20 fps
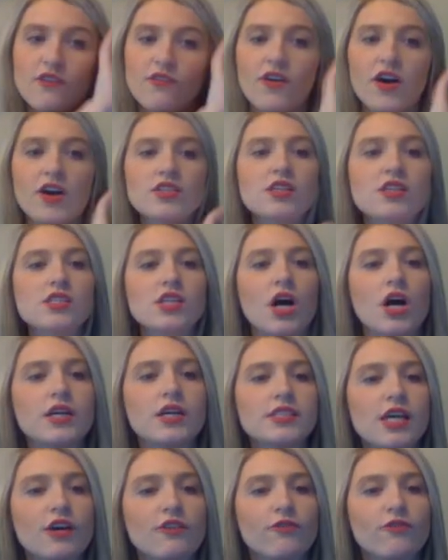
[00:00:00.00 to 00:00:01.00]
fossils
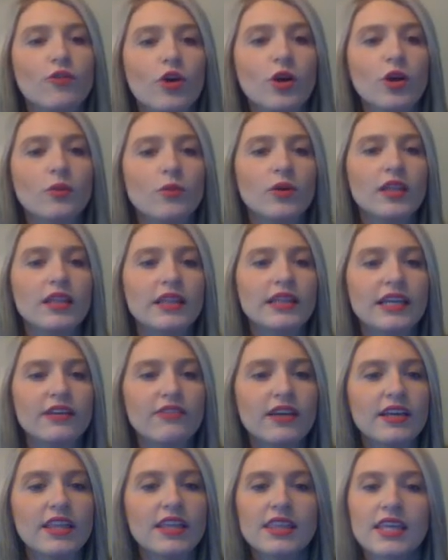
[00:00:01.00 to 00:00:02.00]
also form when
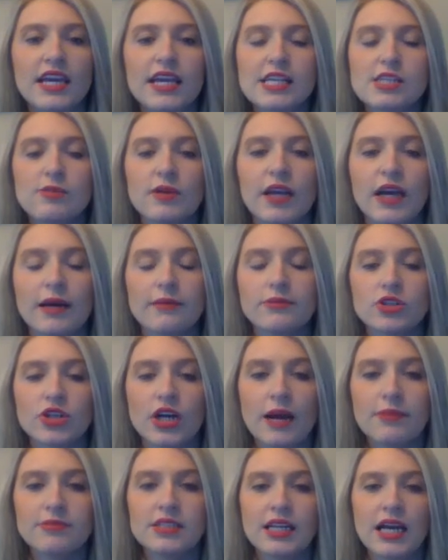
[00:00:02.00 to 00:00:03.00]
living things become
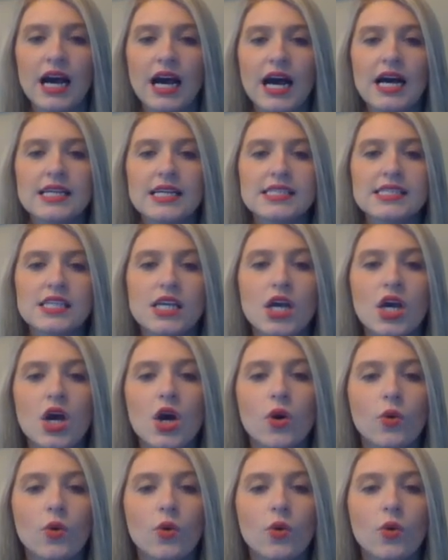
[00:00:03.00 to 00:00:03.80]
trapped in ice.